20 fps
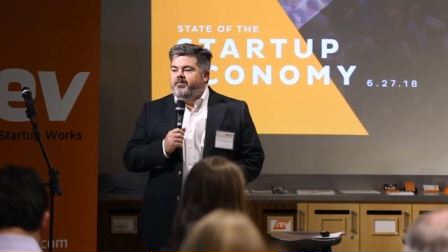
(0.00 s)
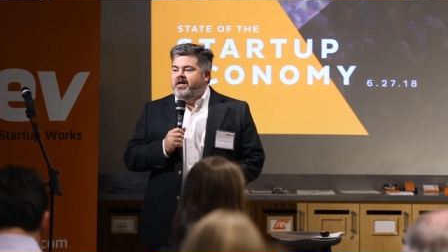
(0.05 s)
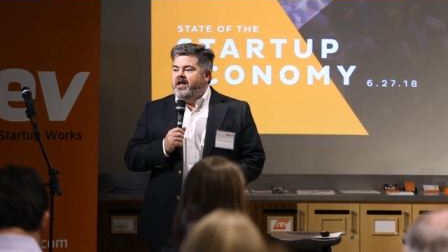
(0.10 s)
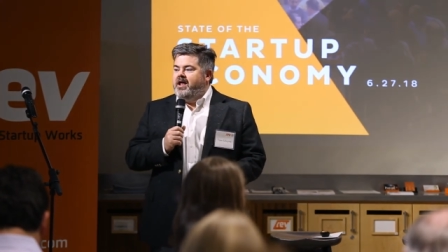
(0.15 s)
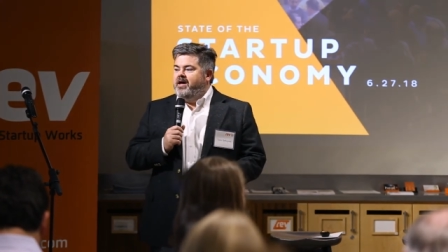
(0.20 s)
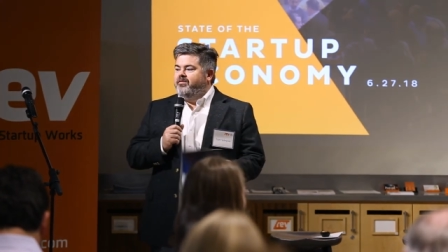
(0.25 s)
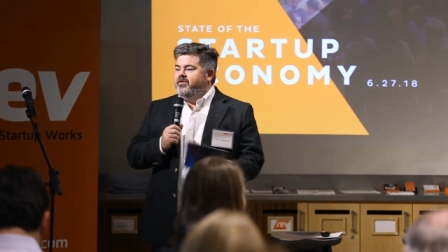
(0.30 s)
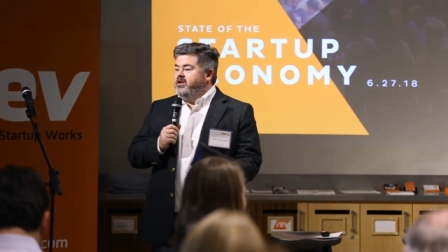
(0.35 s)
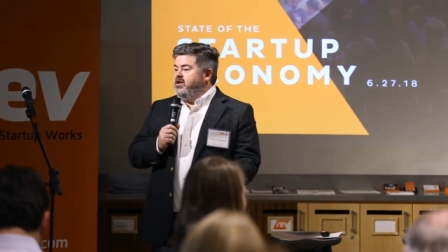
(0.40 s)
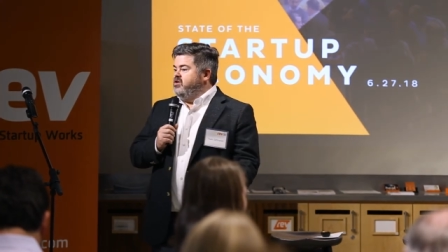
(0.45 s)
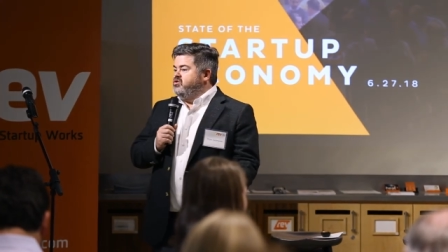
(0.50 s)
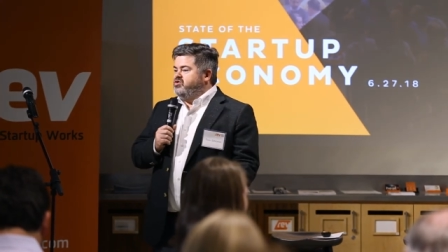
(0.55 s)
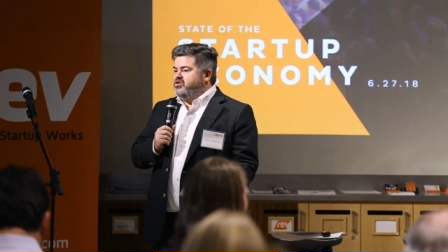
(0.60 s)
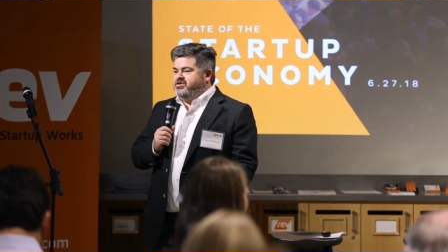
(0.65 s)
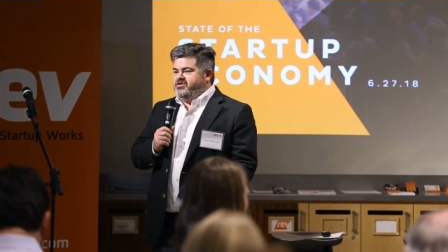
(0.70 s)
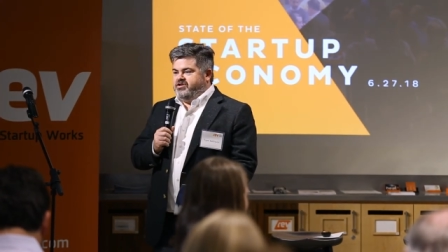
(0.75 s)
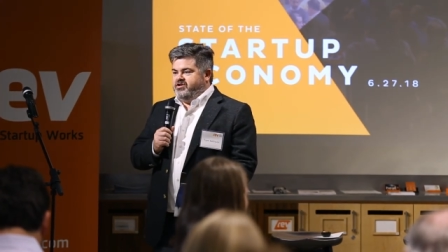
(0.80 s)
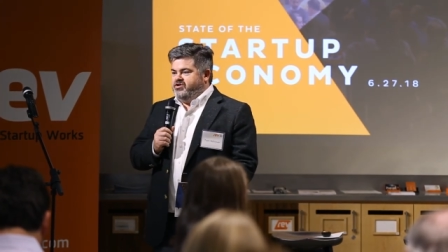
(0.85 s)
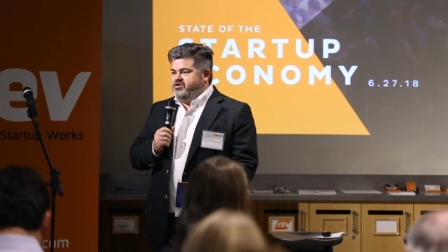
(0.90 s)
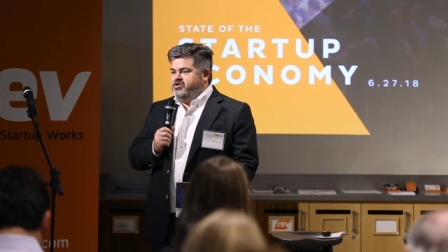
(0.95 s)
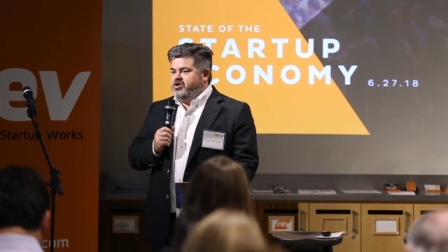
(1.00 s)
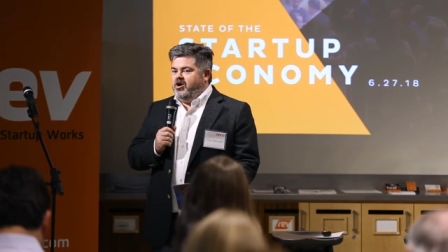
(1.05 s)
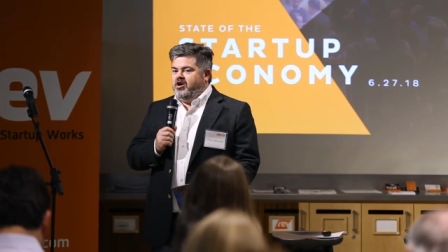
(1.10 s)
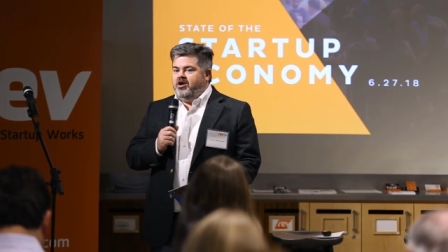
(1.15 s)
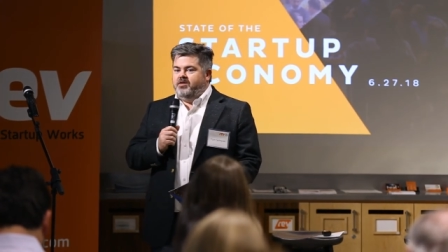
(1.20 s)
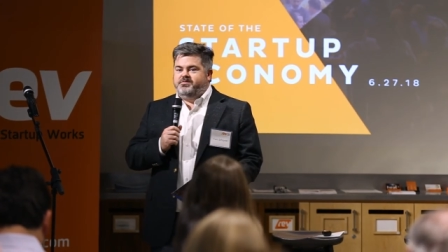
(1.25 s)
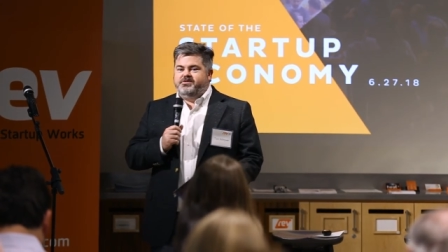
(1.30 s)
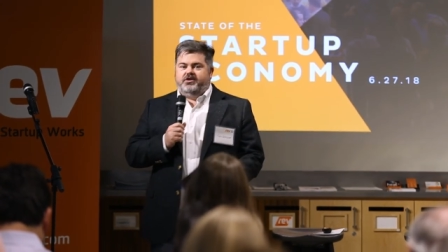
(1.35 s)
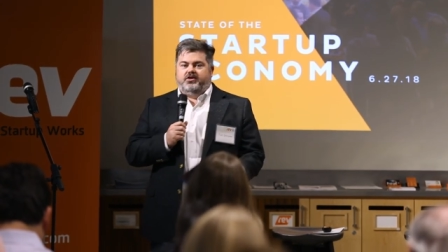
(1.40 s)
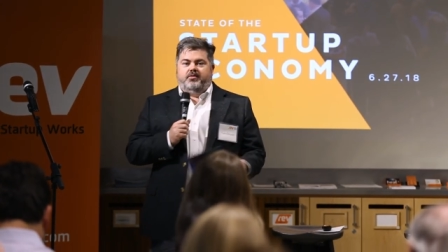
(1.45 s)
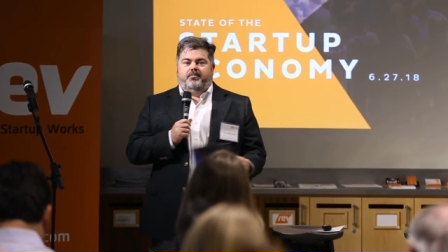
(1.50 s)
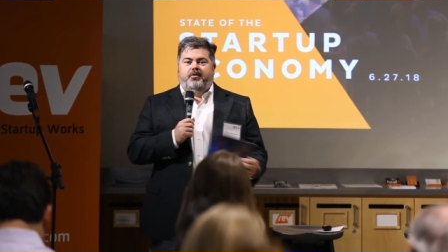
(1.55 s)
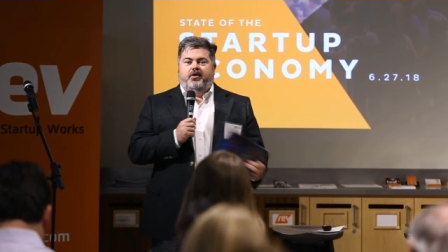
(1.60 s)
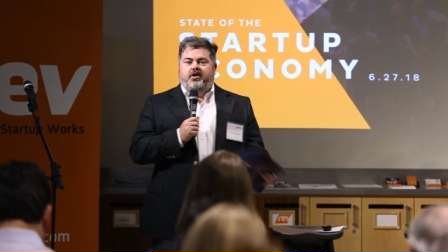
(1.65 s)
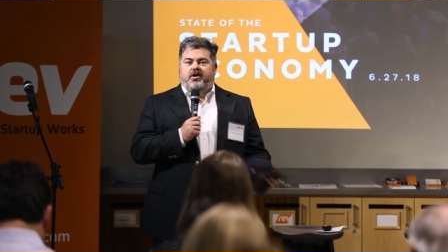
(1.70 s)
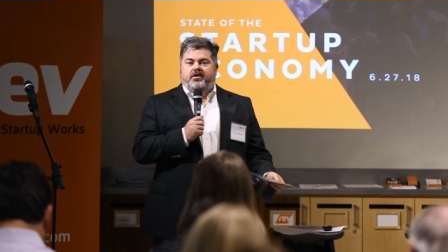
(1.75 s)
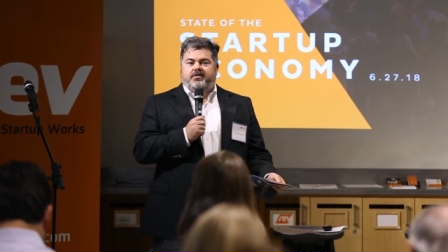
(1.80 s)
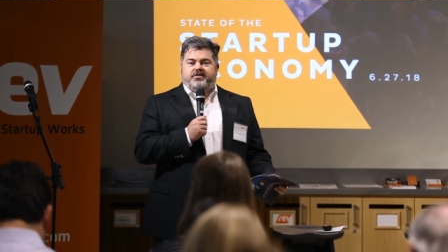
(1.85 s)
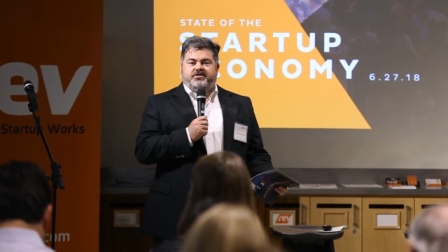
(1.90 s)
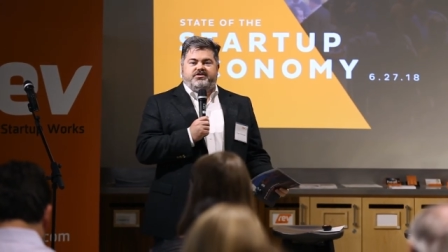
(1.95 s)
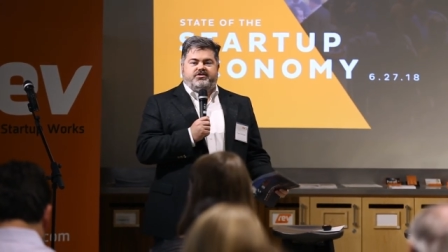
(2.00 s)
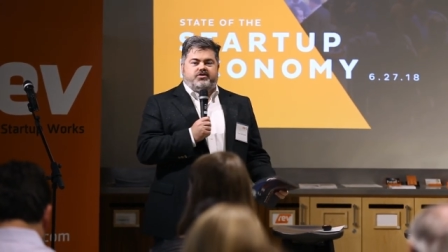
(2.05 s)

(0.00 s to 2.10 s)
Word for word: that have an interest in startups, that are part of the